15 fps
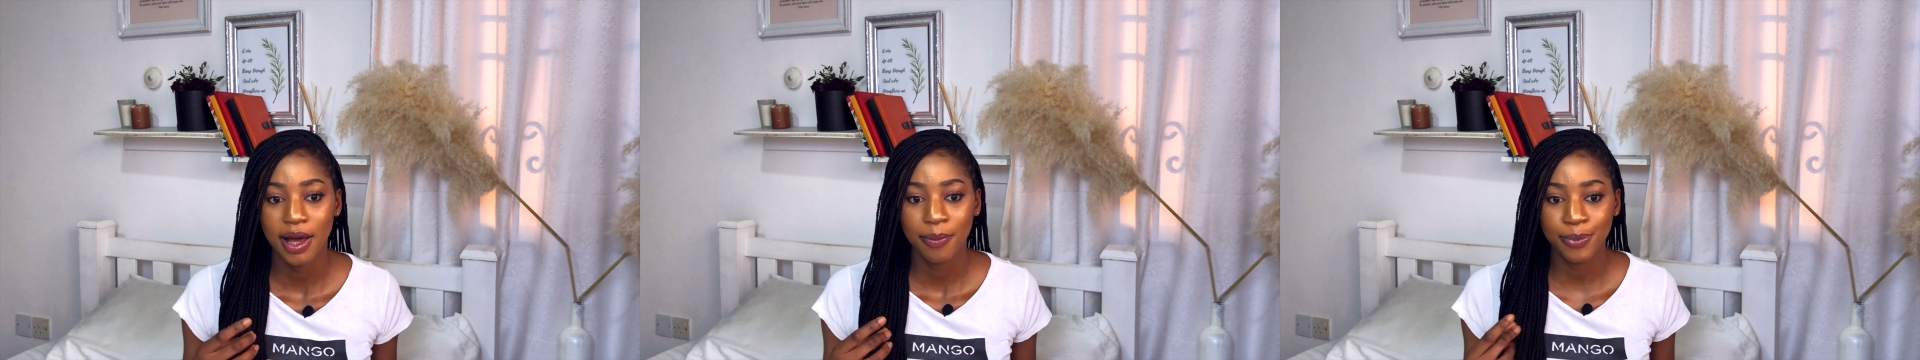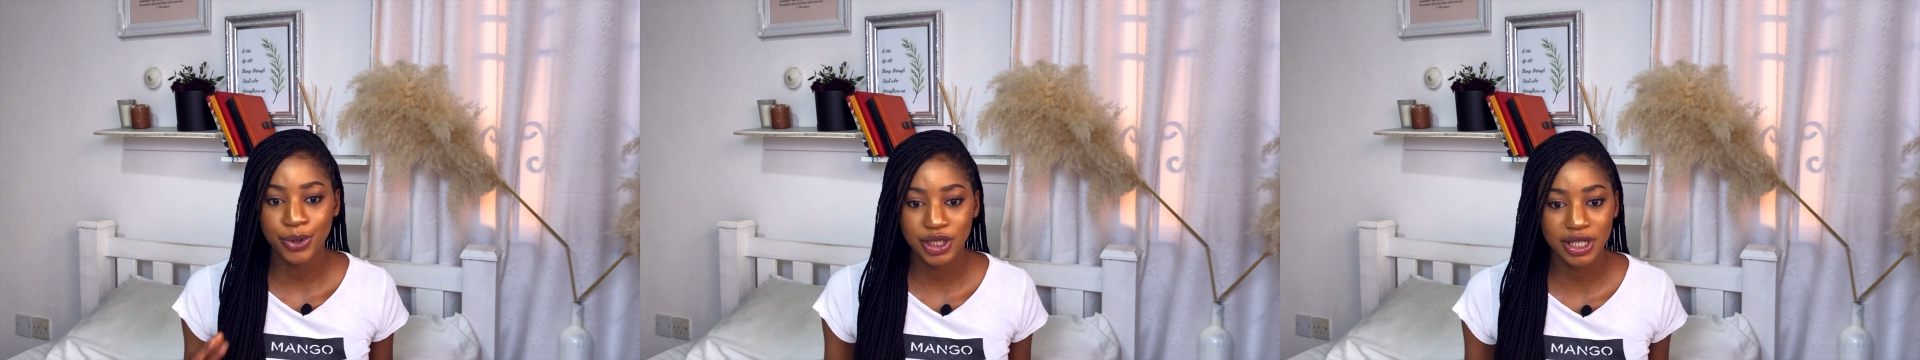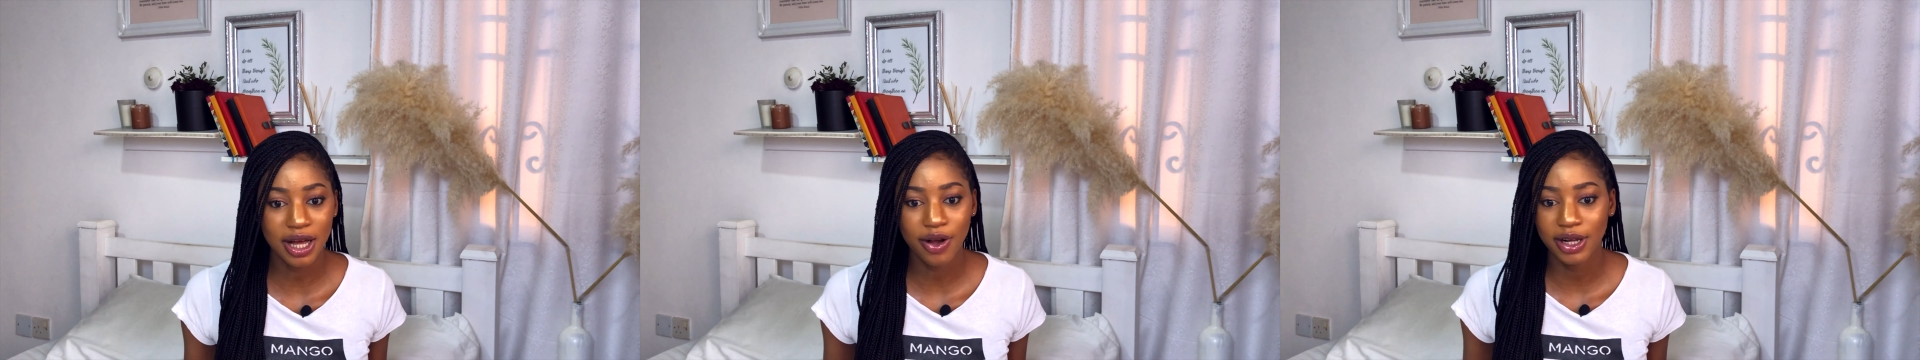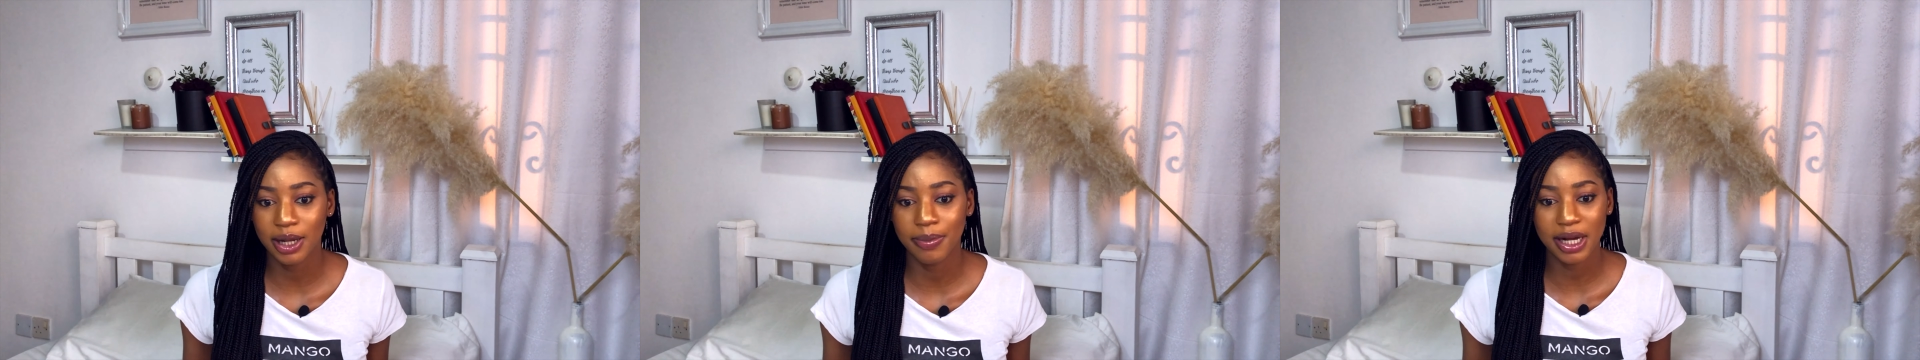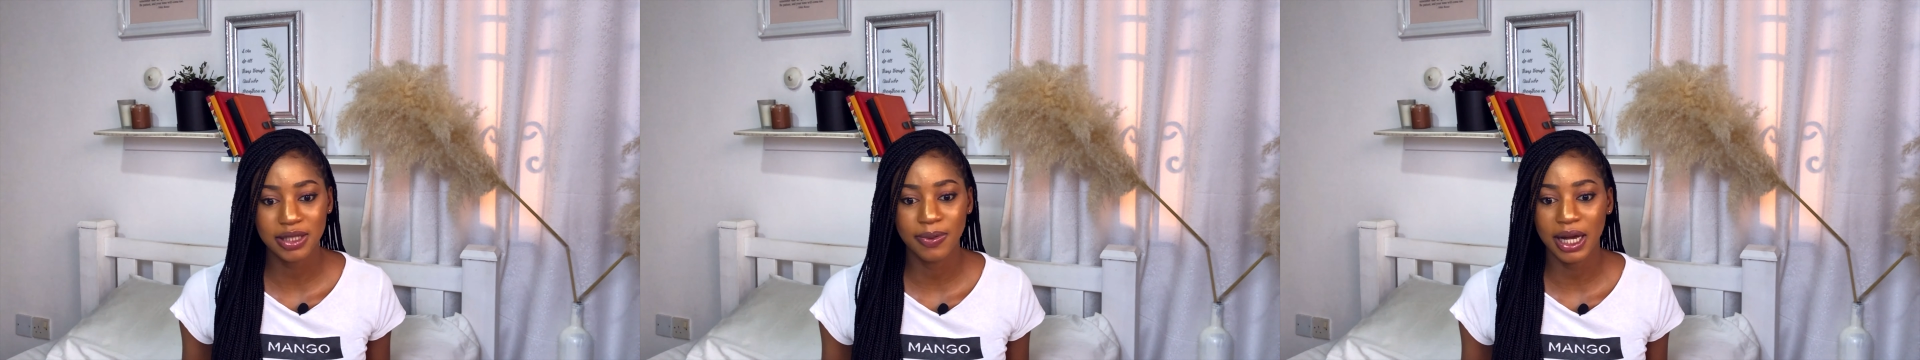pushing out content
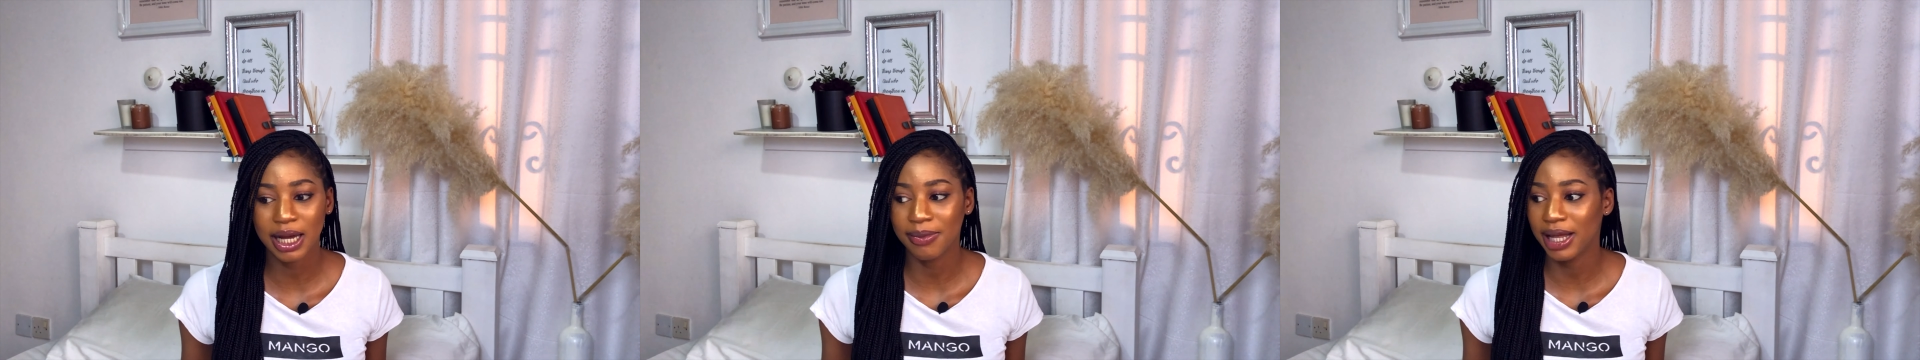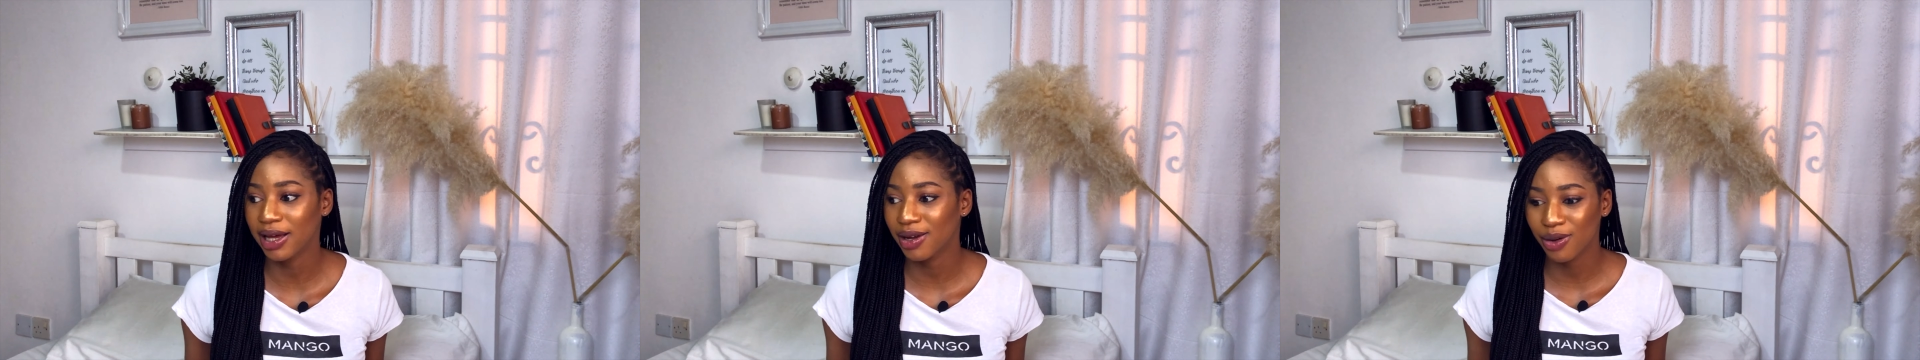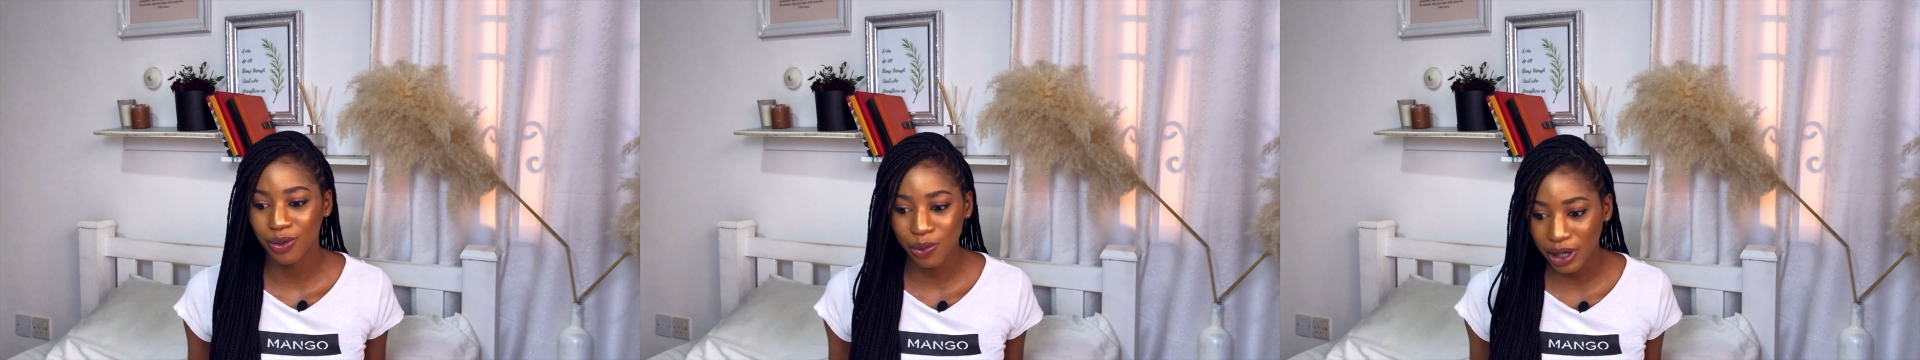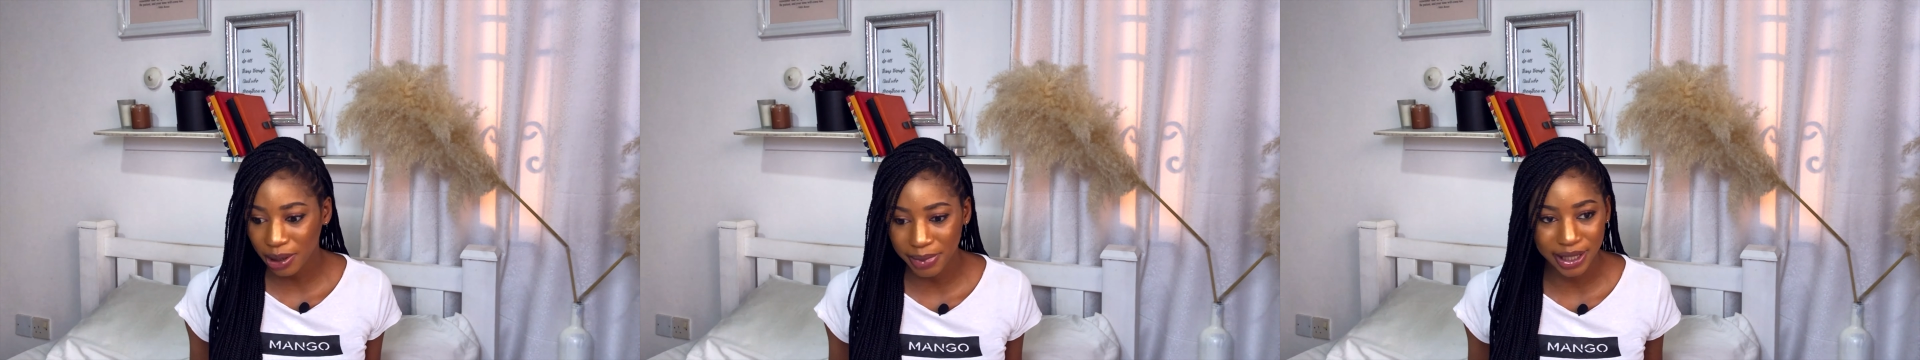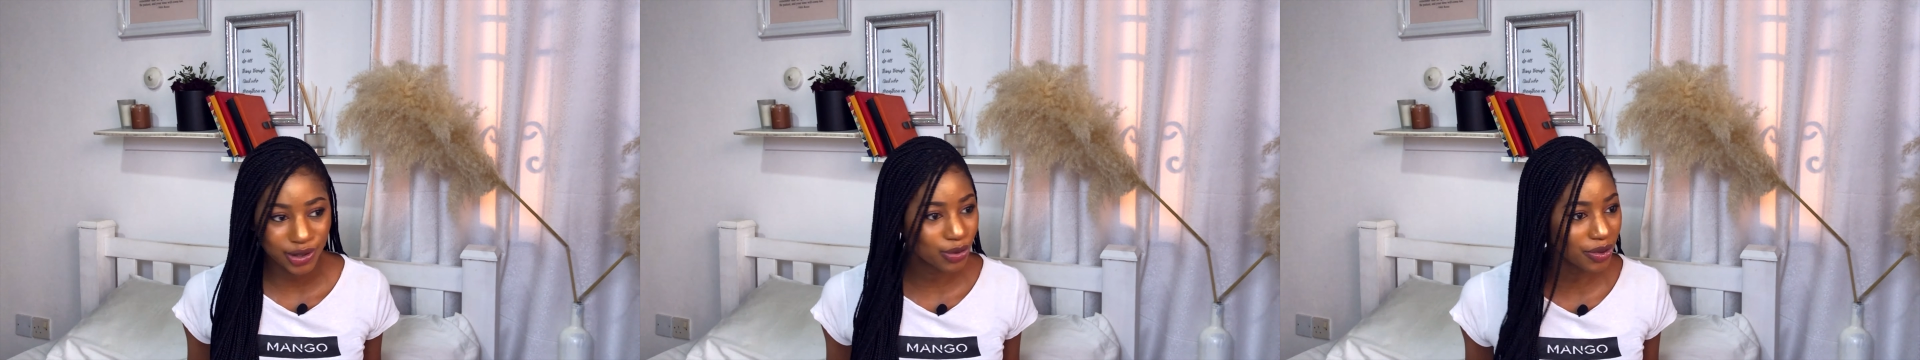back to back. I'm like, what am
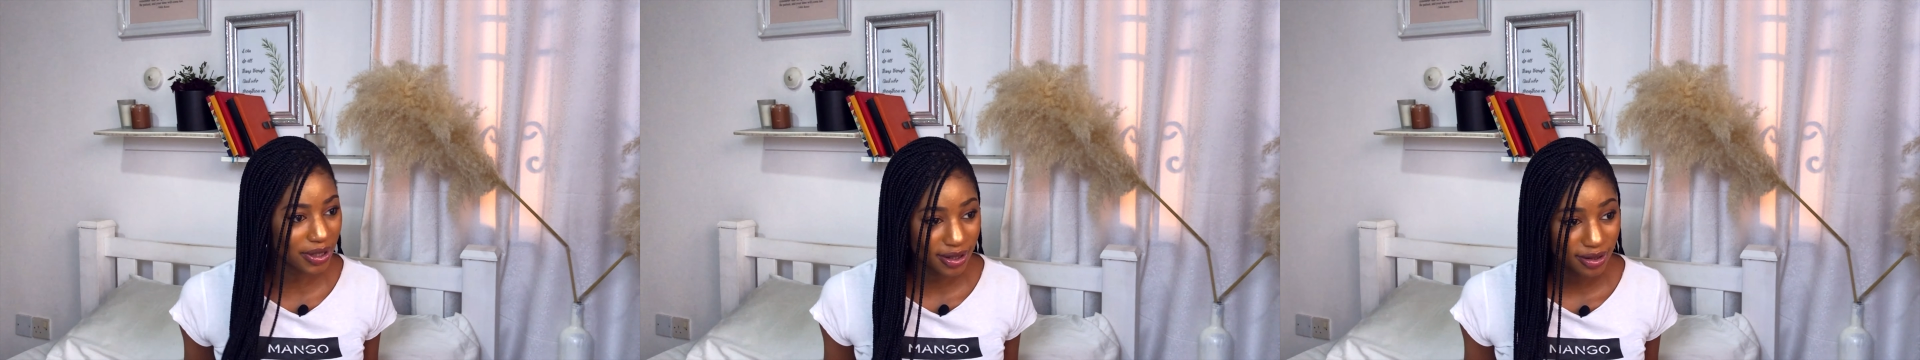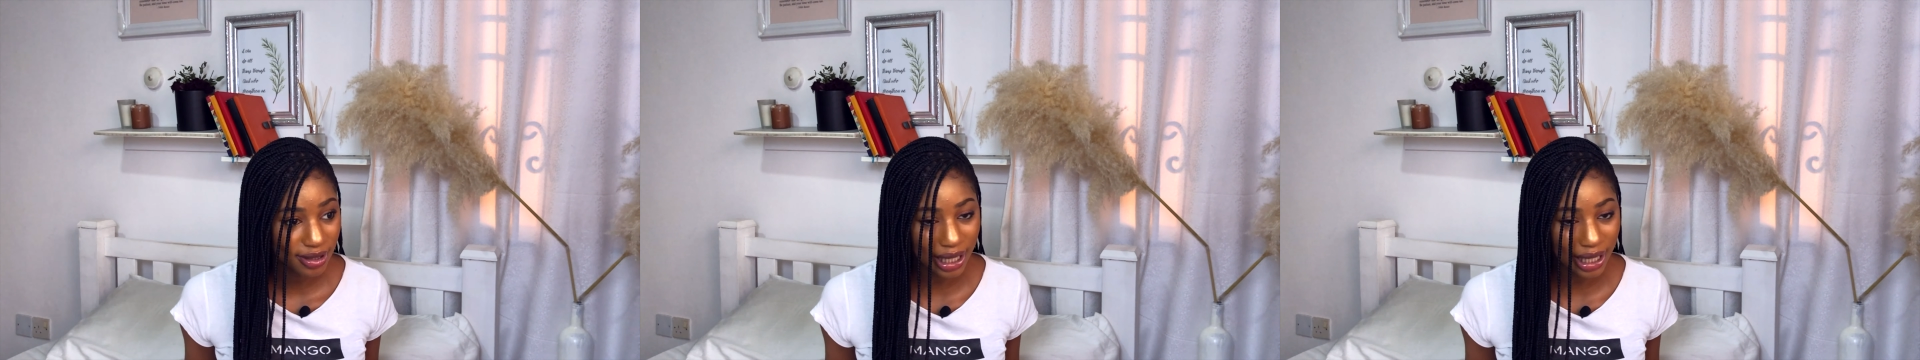I doing?